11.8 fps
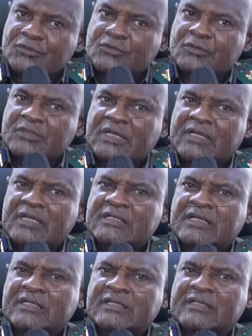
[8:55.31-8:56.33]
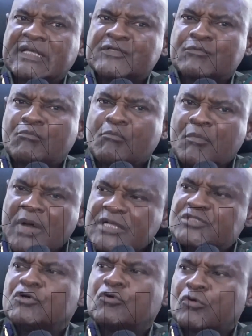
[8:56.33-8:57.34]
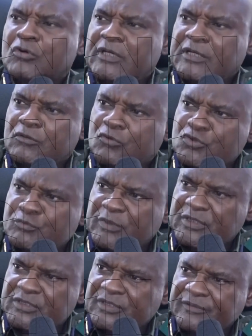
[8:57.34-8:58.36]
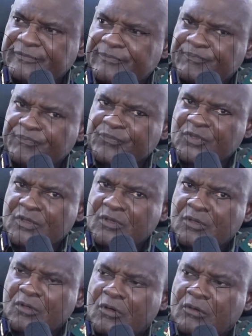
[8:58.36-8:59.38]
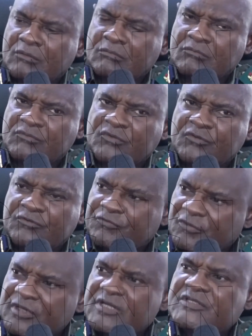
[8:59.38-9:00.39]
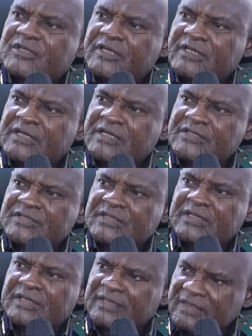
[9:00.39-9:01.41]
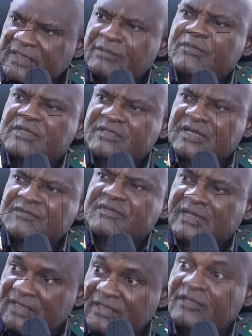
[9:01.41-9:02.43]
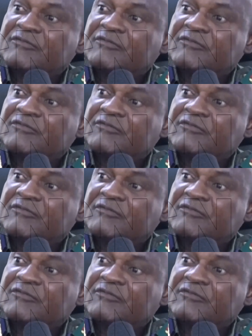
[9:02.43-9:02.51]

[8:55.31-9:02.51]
To we realize that there's much encroachment on forest areas, game reserves, and